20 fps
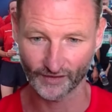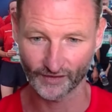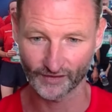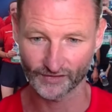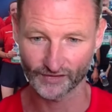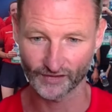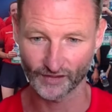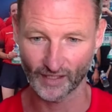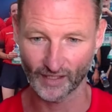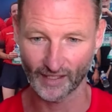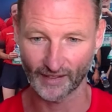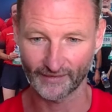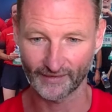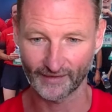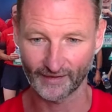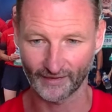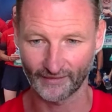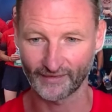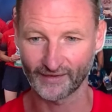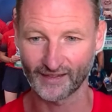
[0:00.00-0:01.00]
So
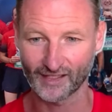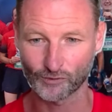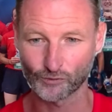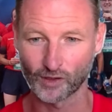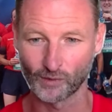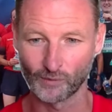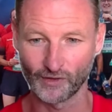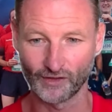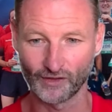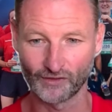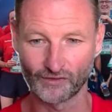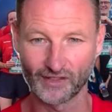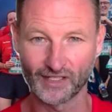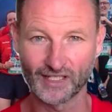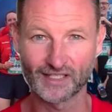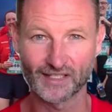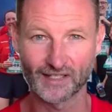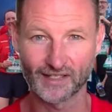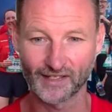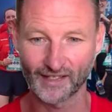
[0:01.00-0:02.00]
I think that's probably the
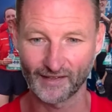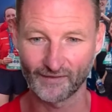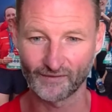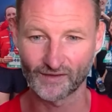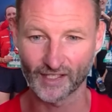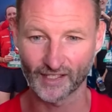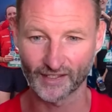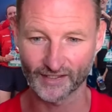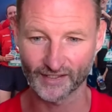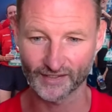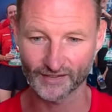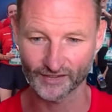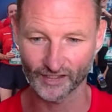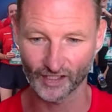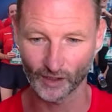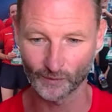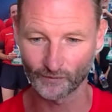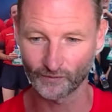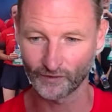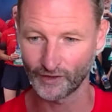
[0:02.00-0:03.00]
reason that they've done it. So
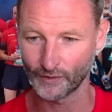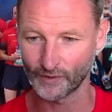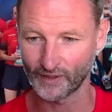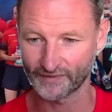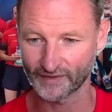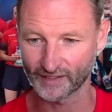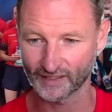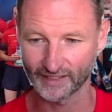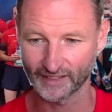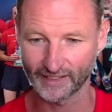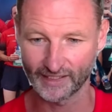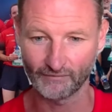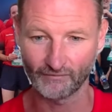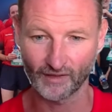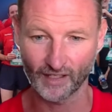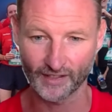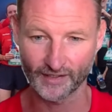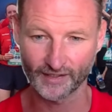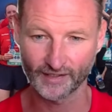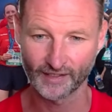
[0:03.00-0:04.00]
hopefully you'll have a clean
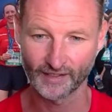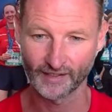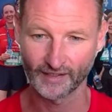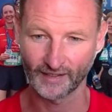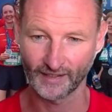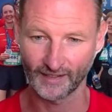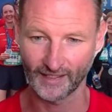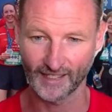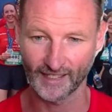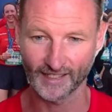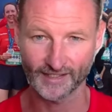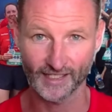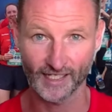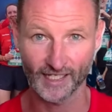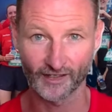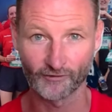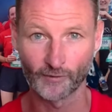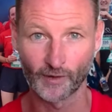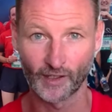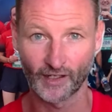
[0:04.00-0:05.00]
run as a
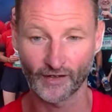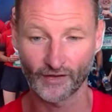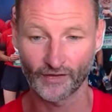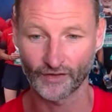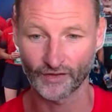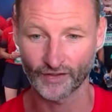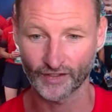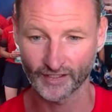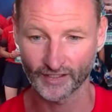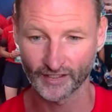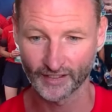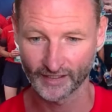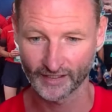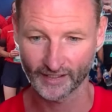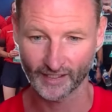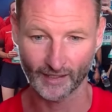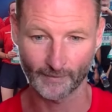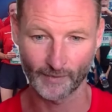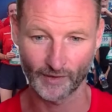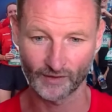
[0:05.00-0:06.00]
half marathoner
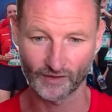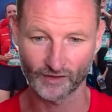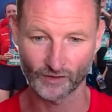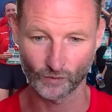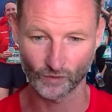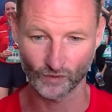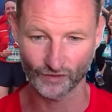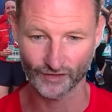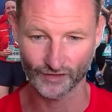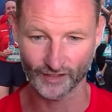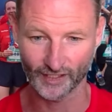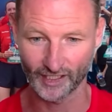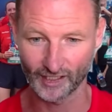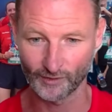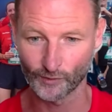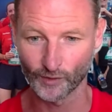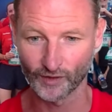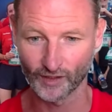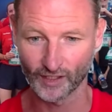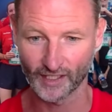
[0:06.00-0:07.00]
coming towards the
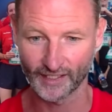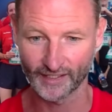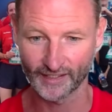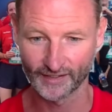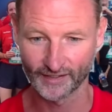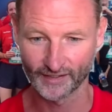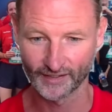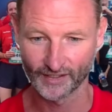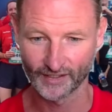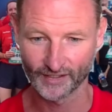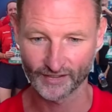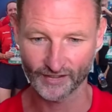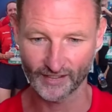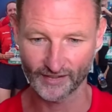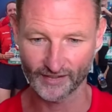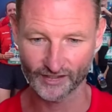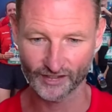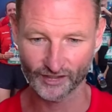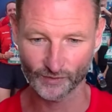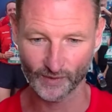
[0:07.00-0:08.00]
Honeybourne Line. So
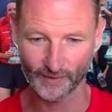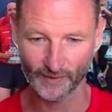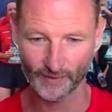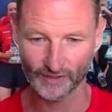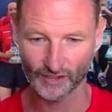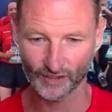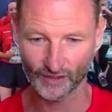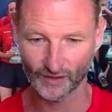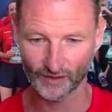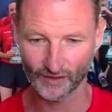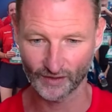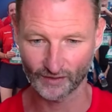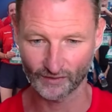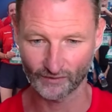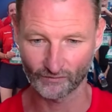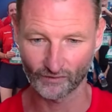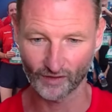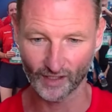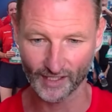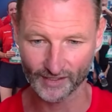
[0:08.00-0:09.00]
this is where we turn
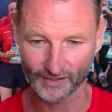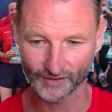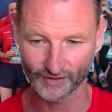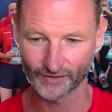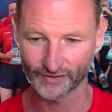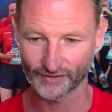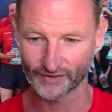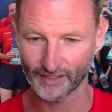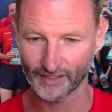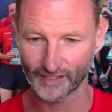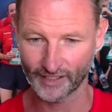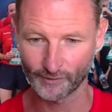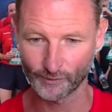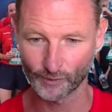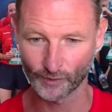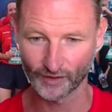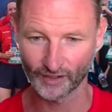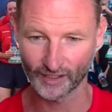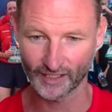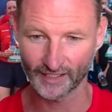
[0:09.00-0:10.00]
right onto the
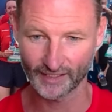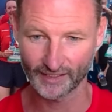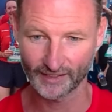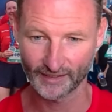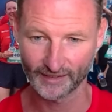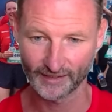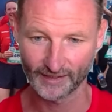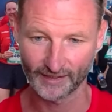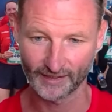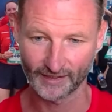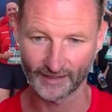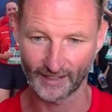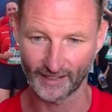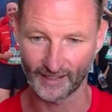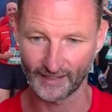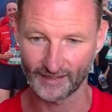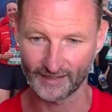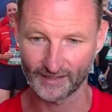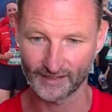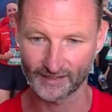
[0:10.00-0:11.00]
Honeybourne Line,
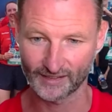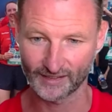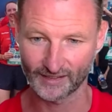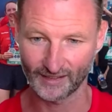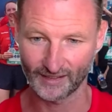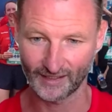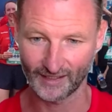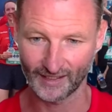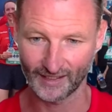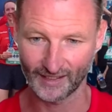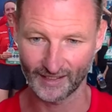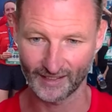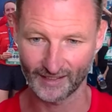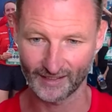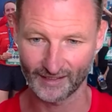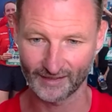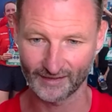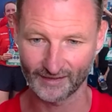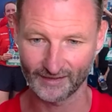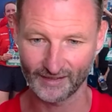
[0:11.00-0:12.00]
and
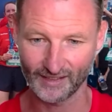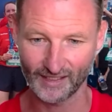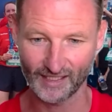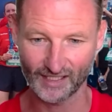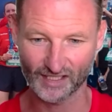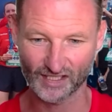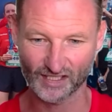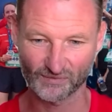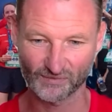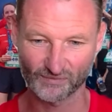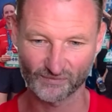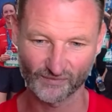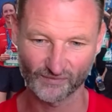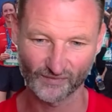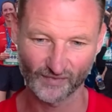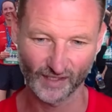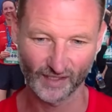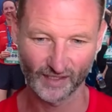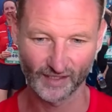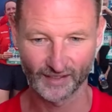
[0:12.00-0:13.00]
it's
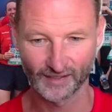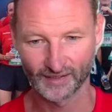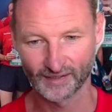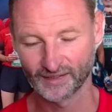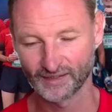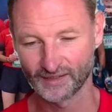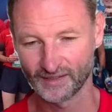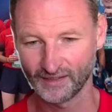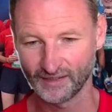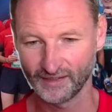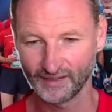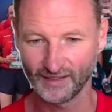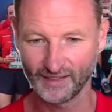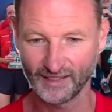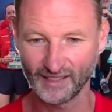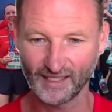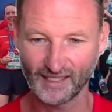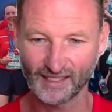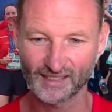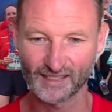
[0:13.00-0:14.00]

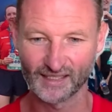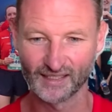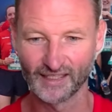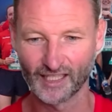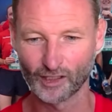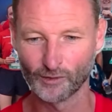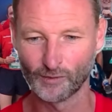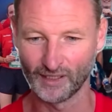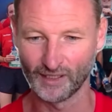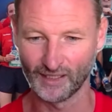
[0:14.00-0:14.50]
a little bit